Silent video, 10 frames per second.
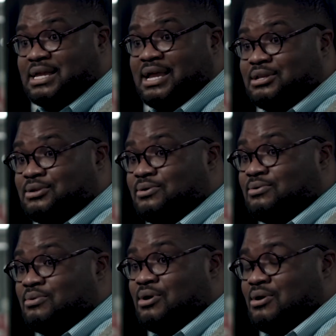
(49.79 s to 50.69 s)
can't
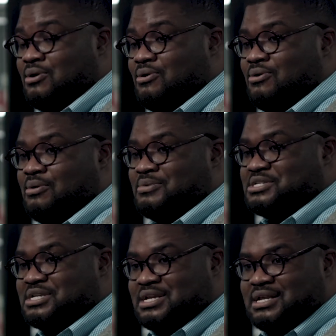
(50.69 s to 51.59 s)
do or a
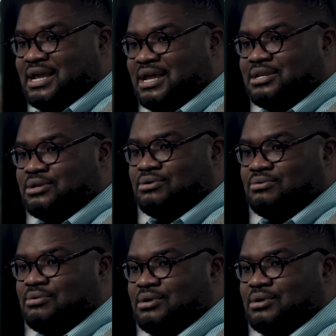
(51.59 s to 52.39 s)
machine can't do